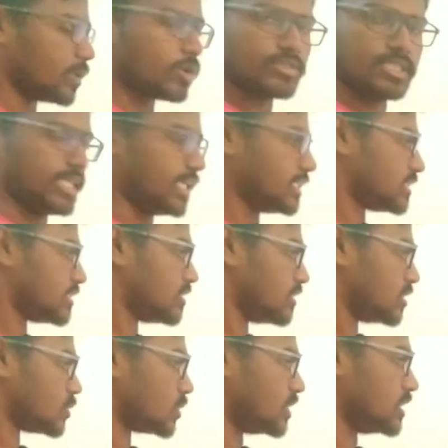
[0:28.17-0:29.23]
of
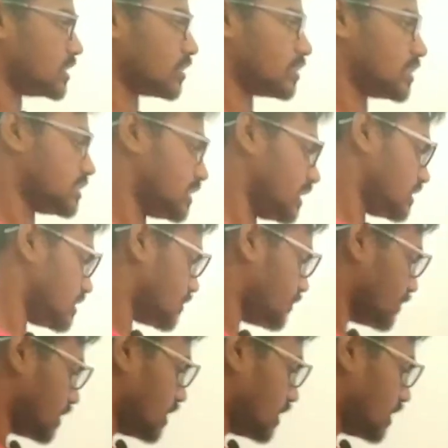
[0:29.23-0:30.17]
states. So these are the states.